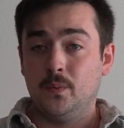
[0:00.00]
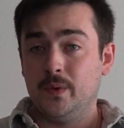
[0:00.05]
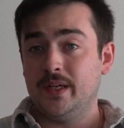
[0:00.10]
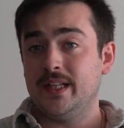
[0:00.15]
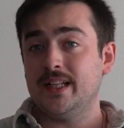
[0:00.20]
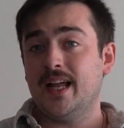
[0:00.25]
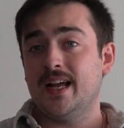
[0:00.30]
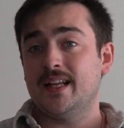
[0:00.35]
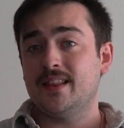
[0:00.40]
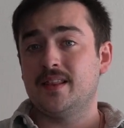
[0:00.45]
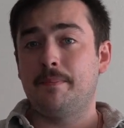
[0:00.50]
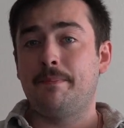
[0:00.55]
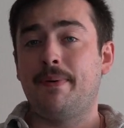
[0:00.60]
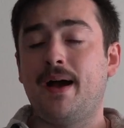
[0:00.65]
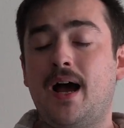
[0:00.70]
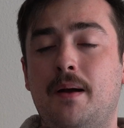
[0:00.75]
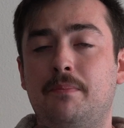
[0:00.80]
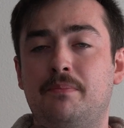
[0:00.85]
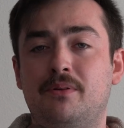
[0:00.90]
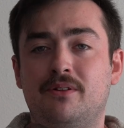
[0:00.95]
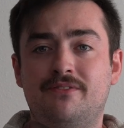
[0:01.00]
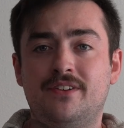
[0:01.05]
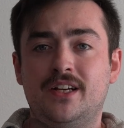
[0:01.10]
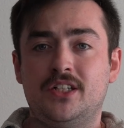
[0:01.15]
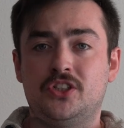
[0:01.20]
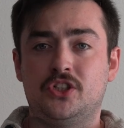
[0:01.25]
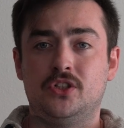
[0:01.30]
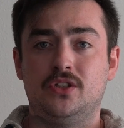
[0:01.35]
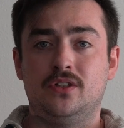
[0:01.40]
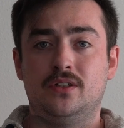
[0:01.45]
we like the Pop
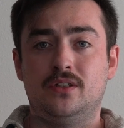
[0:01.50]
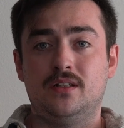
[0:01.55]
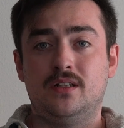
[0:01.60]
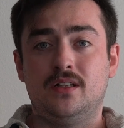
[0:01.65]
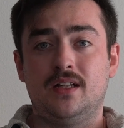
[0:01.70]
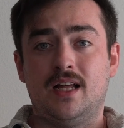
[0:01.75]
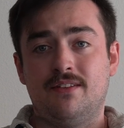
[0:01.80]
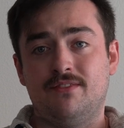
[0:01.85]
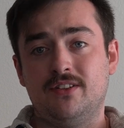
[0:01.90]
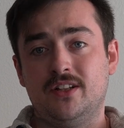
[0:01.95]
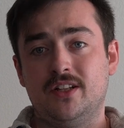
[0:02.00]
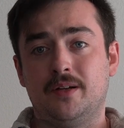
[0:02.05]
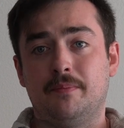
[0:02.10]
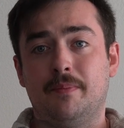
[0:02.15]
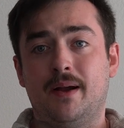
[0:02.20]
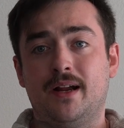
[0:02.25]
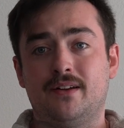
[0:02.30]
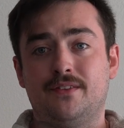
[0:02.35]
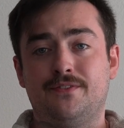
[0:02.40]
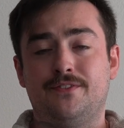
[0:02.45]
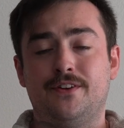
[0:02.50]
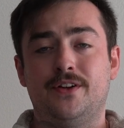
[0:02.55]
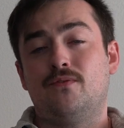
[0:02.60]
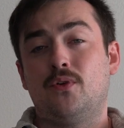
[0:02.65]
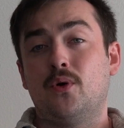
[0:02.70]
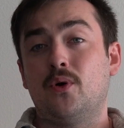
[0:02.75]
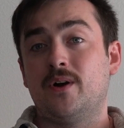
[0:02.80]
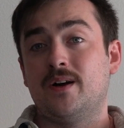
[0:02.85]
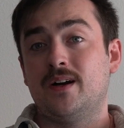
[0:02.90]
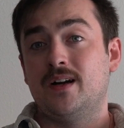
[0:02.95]
Professional lavalier microphone.
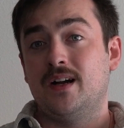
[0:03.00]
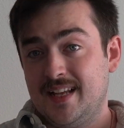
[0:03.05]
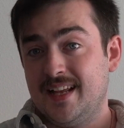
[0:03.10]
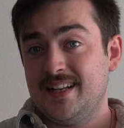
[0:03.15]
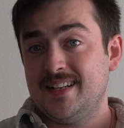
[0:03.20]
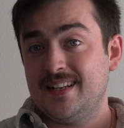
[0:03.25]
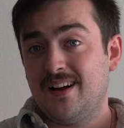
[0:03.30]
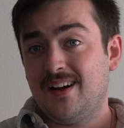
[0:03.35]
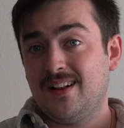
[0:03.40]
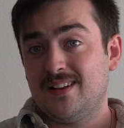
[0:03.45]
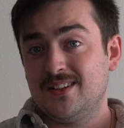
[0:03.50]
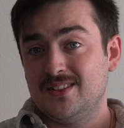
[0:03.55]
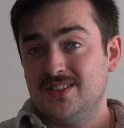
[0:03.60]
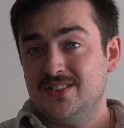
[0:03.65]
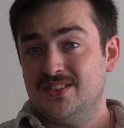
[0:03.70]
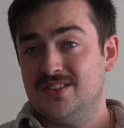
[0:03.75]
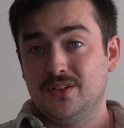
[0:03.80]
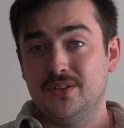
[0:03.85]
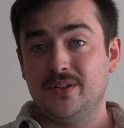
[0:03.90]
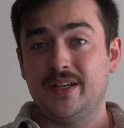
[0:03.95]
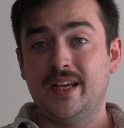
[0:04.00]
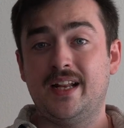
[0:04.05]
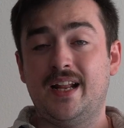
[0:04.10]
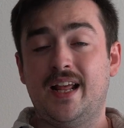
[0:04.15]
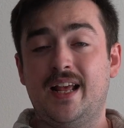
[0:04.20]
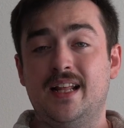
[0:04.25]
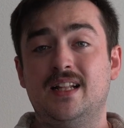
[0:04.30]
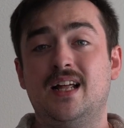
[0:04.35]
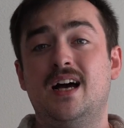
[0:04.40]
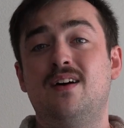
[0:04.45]
For $10, you get
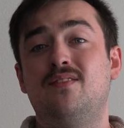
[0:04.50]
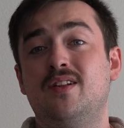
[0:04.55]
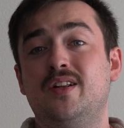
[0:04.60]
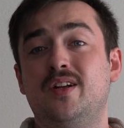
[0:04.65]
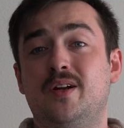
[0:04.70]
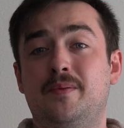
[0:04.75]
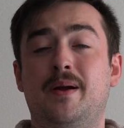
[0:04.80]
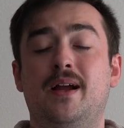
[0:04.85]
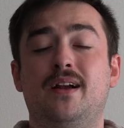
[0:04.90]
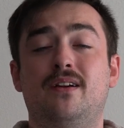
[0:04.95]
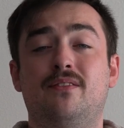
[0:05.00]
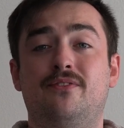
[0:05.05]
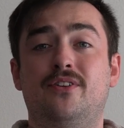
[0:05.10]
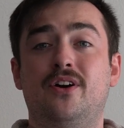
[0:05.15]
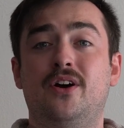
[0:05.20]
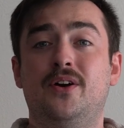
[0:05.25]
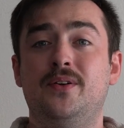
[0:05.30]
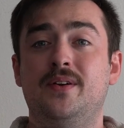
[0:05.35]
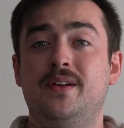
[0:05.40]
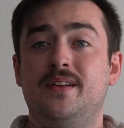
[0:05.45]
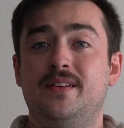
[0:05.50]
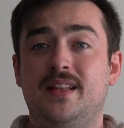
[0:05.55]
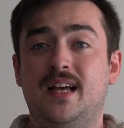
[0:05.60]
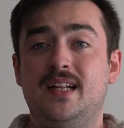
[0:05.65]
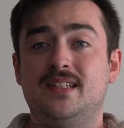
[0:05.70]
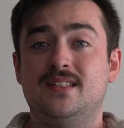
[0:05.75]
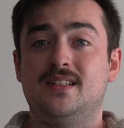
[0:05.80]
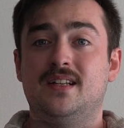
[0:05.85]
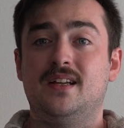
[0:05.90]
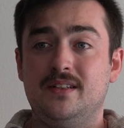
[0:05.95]
a lavalier microphone
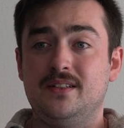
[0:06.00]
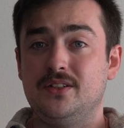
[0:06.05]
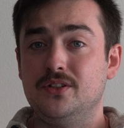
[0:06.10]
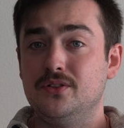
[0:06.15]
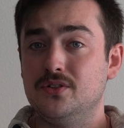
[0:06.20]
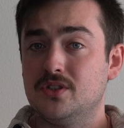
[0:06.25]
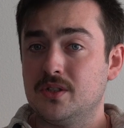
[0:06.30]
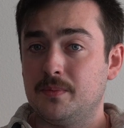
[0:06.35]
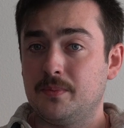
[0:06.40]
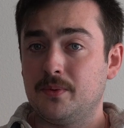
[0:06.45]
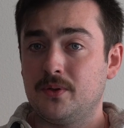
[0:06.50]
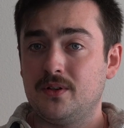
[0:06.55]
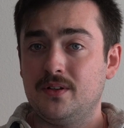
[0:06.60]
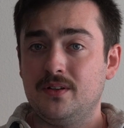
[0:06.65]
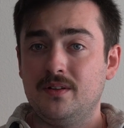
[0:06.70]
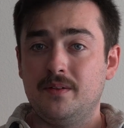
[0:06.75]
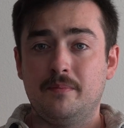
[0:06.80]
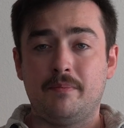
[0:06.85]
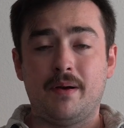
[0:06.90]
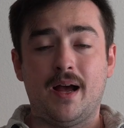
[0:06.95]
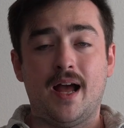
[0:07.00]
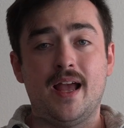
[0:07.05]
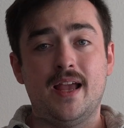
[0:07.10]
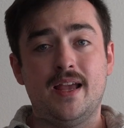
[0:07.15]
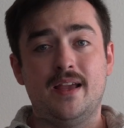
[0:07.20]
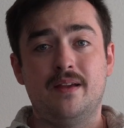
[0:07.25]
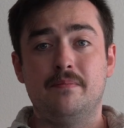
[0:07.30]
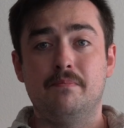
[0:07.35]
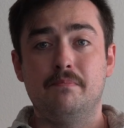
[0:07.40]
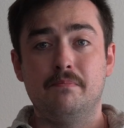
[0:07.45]
that's usable
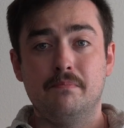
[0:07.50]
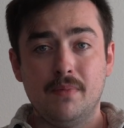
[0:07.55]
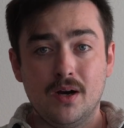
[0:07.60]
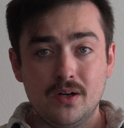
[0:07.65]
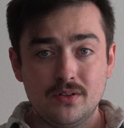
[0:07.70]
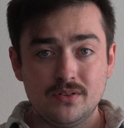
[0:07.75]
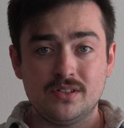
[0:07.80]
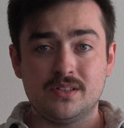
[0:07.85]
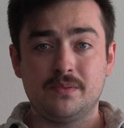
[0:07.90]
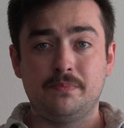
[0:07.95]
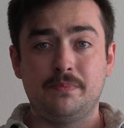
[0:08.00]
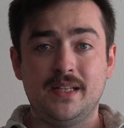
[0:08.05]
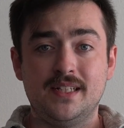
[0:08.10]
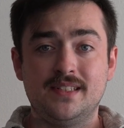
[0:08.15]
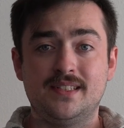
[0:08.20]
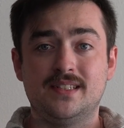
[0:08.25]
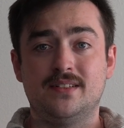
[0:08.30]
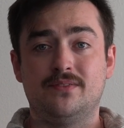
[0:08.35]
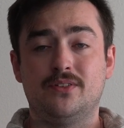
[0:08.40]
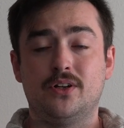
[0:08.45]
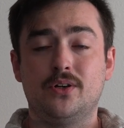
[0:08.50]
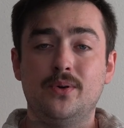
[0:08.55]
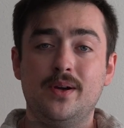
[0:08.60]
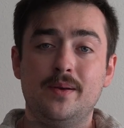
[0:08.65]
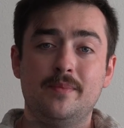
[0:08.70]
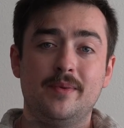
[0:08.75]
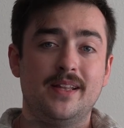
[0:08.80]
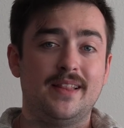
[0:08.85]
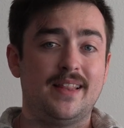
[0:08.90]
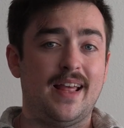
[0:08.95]
by most pieces of
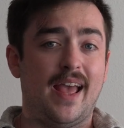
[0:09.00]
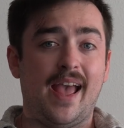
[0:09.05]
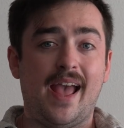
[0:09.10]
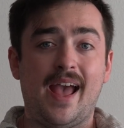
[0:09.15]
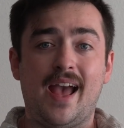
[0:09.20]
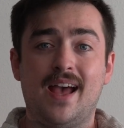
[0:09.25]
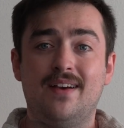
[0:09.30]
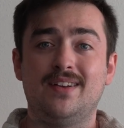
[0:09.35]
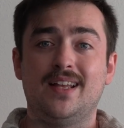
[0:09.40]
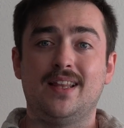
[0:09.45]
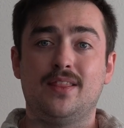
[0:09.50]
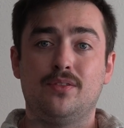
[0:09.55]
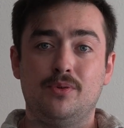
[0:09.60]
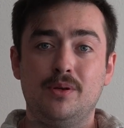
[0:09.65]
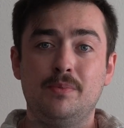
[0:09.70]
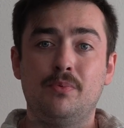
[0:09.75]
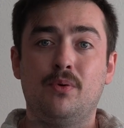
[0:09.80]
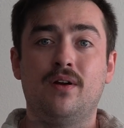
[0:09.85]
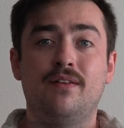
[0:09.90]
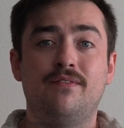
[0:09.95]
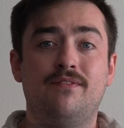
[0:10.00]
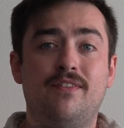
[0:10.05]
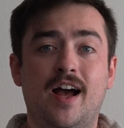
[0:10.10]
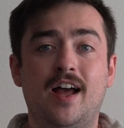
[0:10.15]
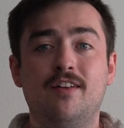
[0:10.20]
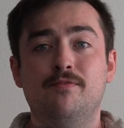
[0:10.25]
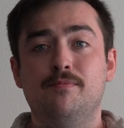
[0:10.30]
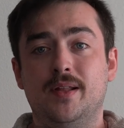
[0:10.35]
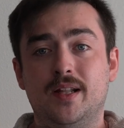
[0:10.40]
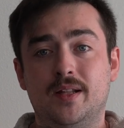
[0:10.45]
equipment that have a
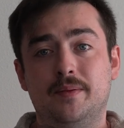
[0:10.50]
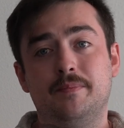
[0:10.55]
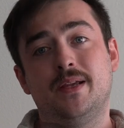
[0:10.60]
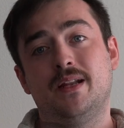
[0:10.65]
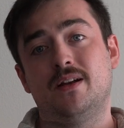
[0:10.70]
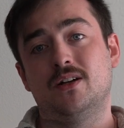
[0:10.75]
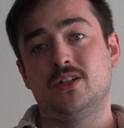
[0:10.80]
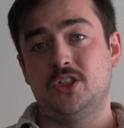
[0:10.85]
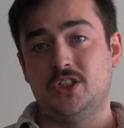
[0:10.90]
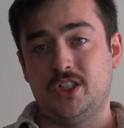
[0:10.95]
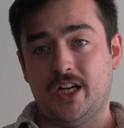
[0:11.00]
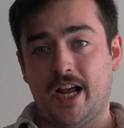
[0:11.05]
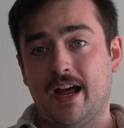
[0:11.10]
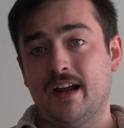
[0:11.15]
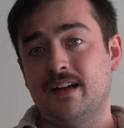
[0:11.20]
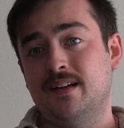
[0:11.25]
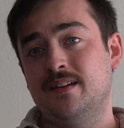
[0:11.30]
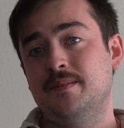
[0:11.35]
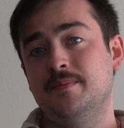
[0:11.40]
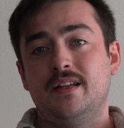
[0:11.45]
3.5 millimeter jack.